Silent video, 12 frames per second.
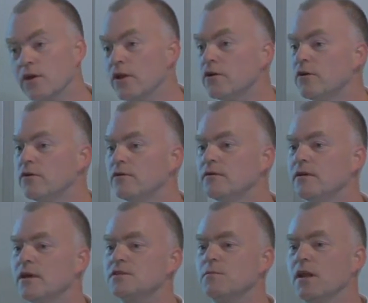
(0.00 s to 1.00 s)
another
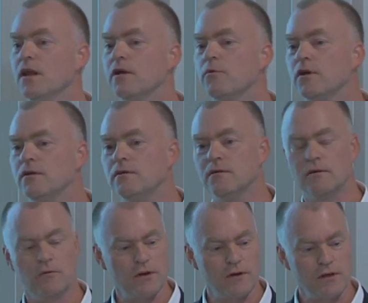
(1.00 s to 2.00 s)
XML library
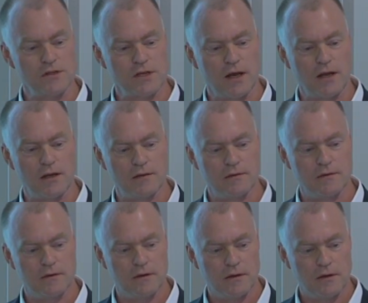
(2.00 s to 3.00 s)
written in Scala,
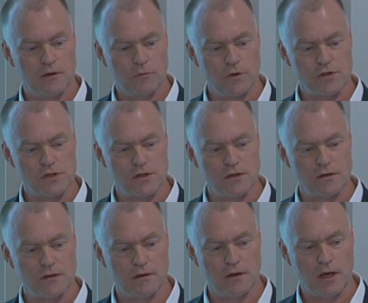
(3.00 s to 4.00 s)
which
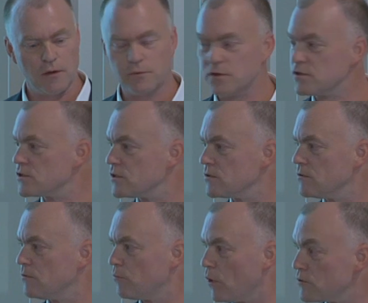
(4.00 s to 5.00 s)
helps us
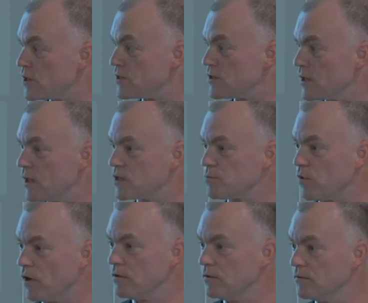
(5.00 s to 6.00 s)
processing
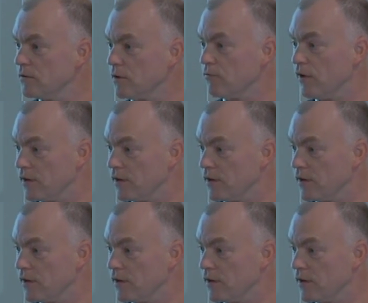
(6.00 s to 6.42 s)
XML and